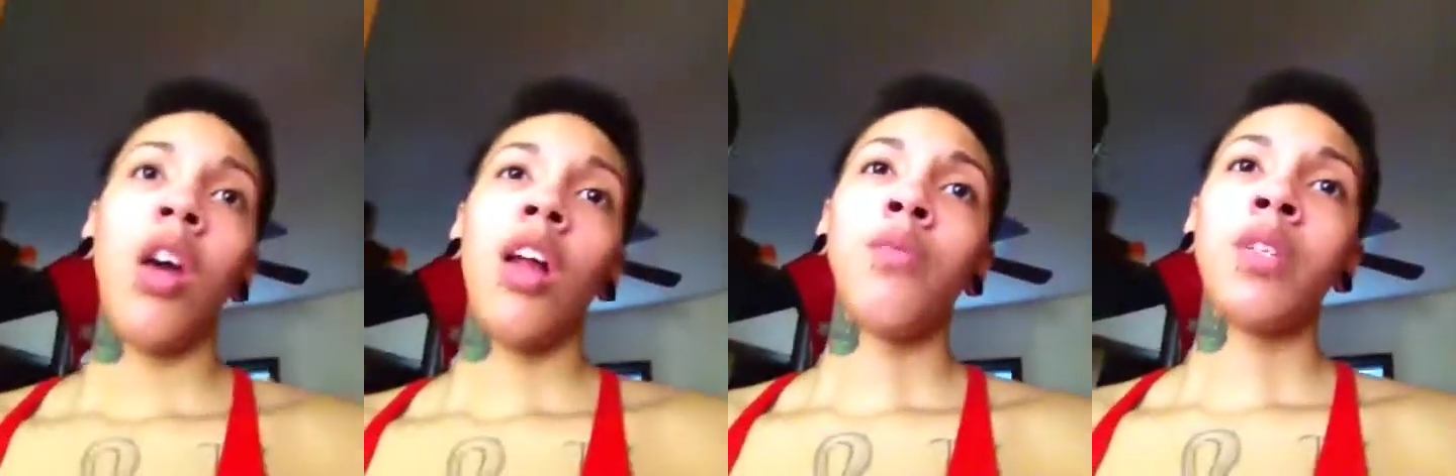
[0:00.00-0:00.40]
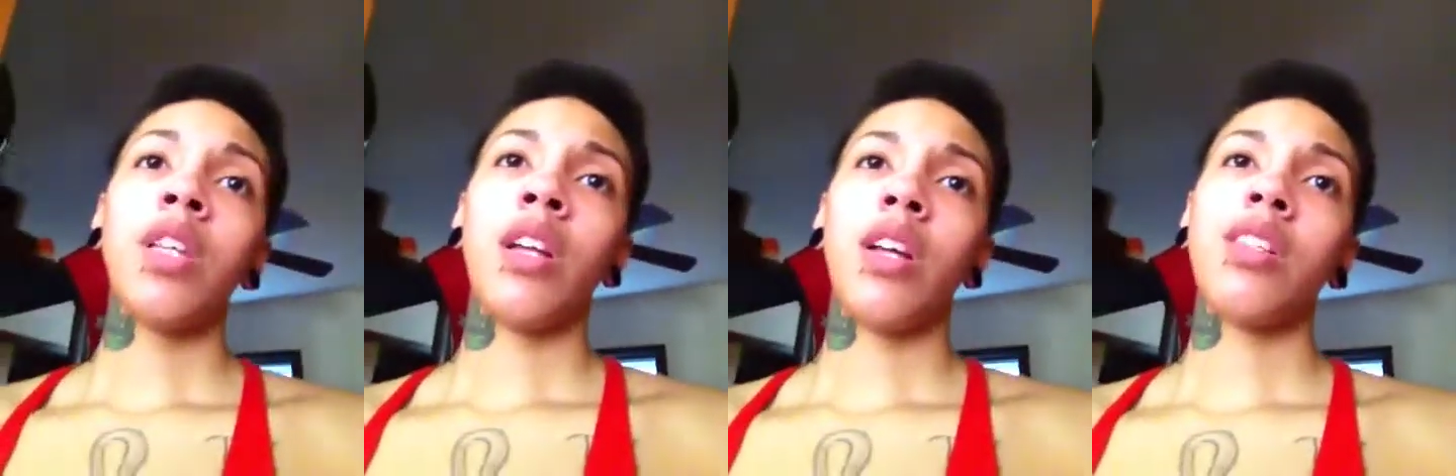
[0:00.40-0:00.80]
I don't want to
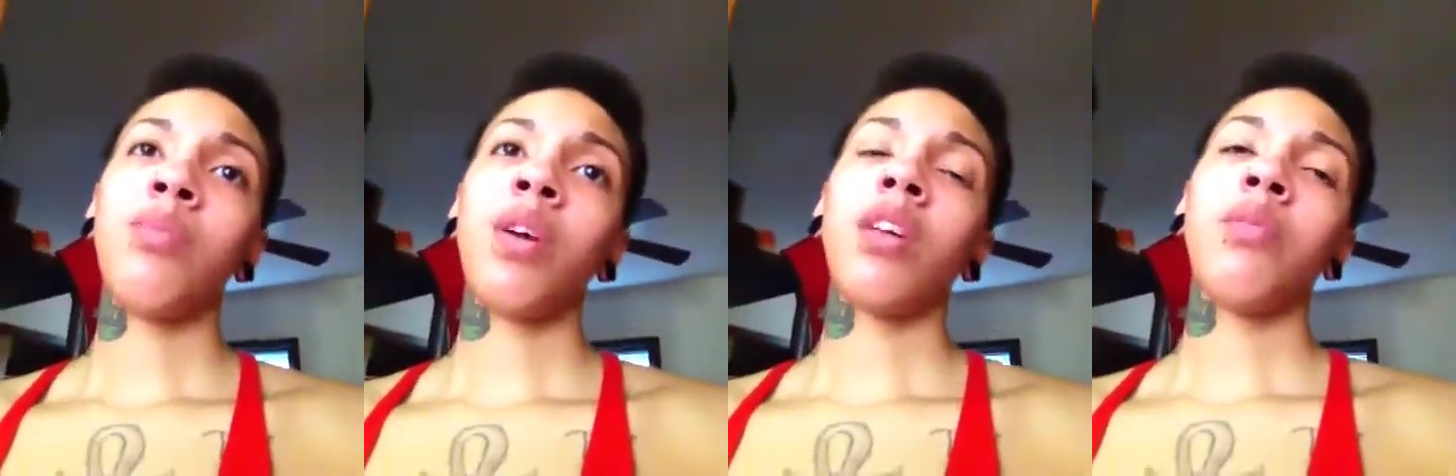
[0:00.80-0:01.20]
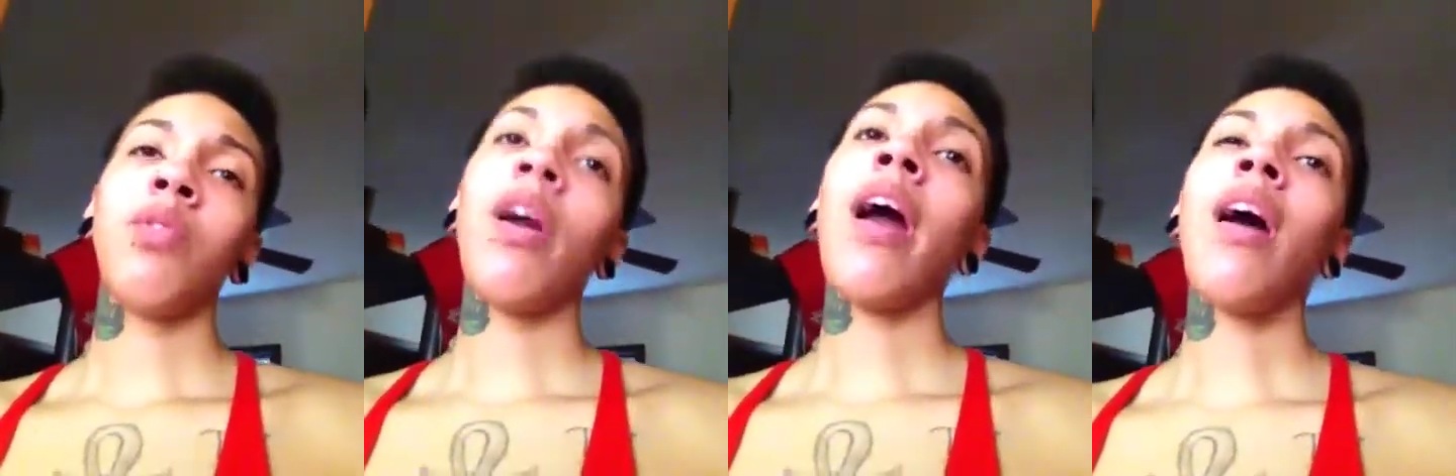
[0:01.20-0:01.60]
say not to bring them
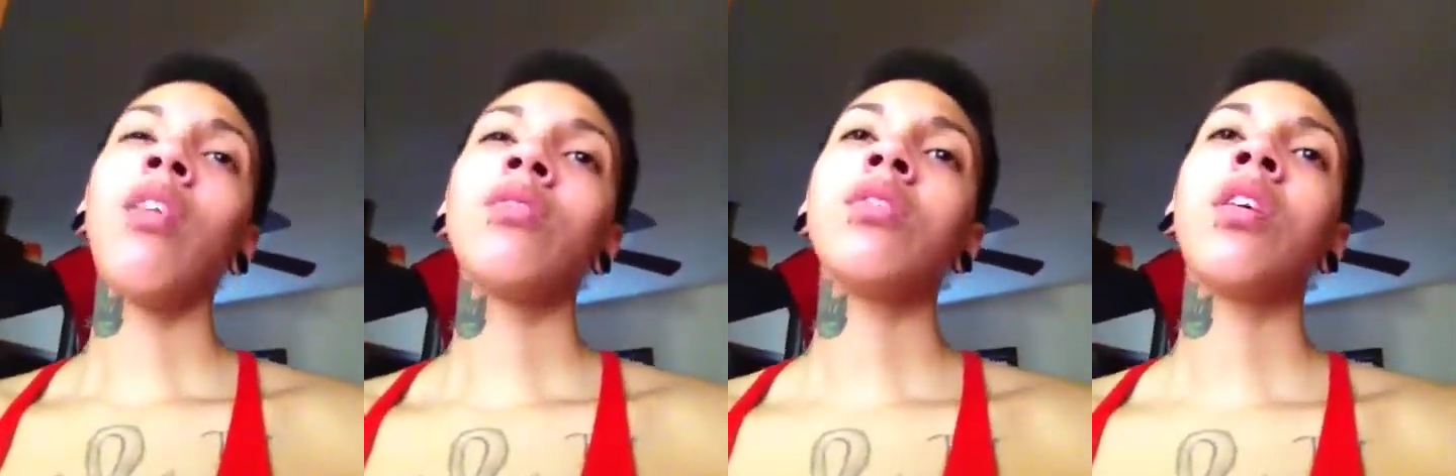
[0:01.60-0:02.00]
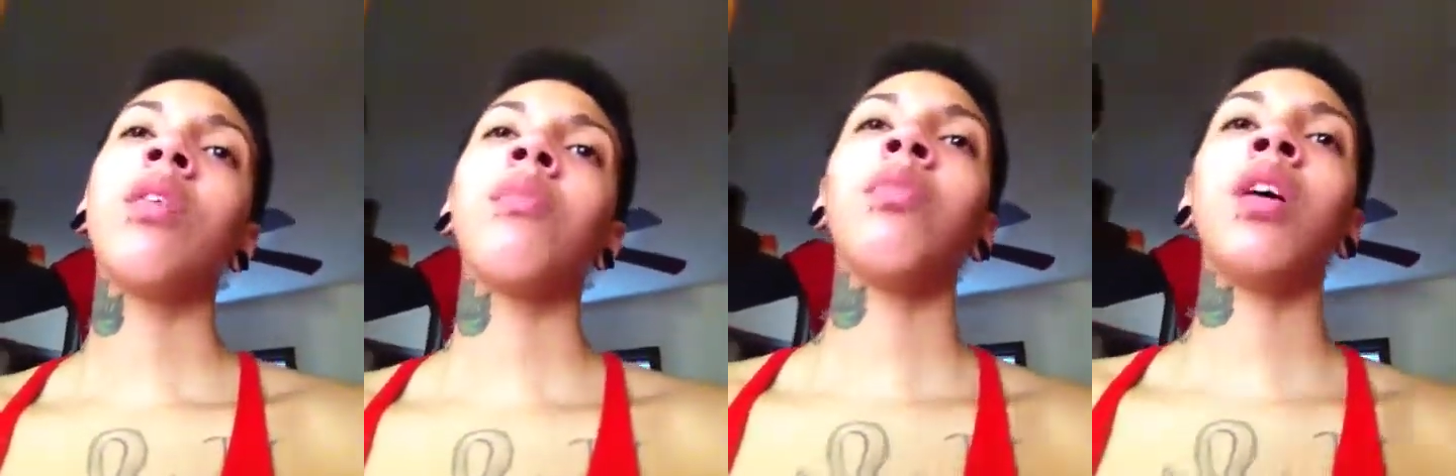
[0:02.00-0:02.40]
around,
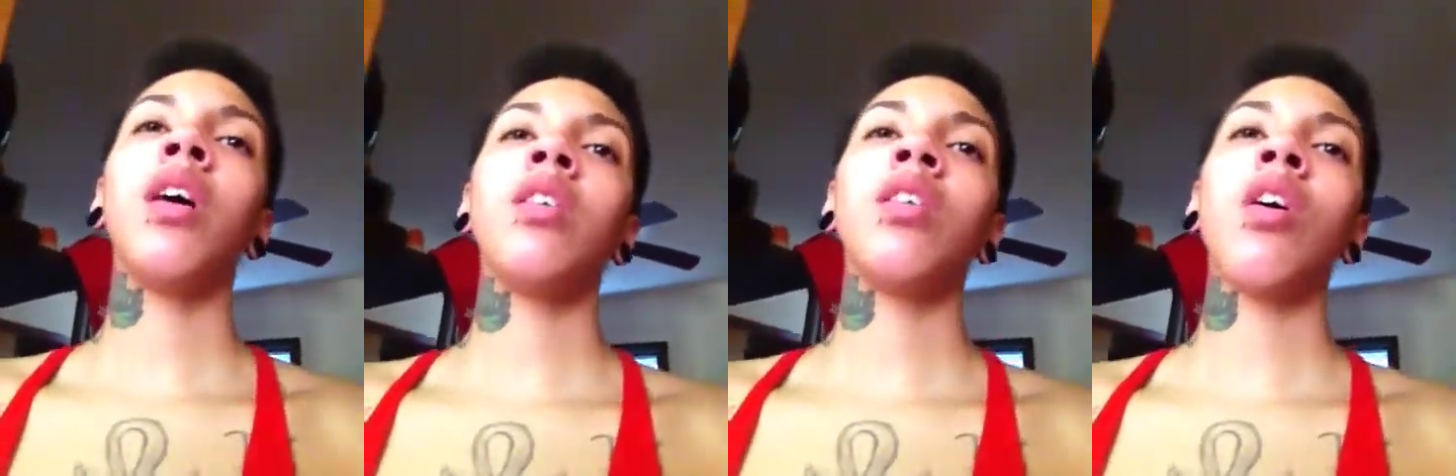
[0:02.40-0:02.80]
but,